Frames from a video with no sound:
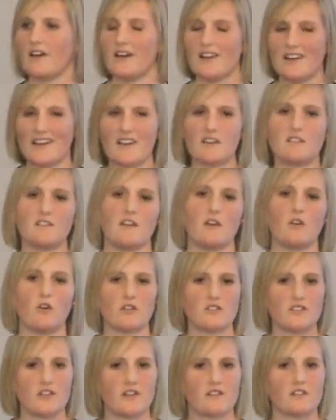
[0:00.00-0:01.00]
legacy
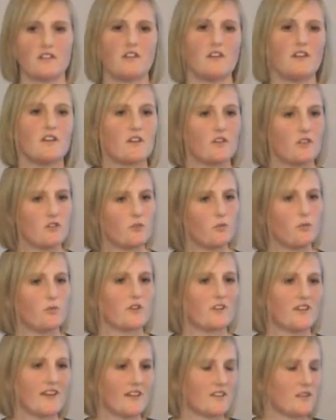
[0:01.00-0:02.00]
contact. You
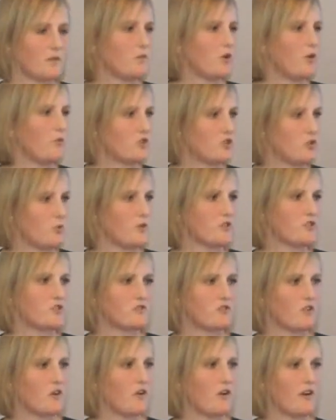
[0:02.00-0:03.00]
would let them know what your
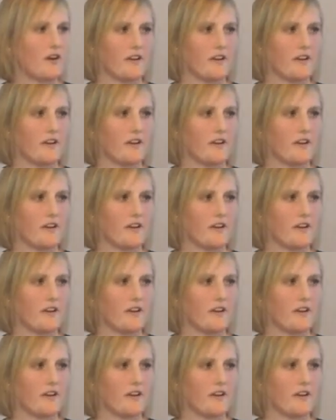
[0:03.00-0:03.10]
wishes are,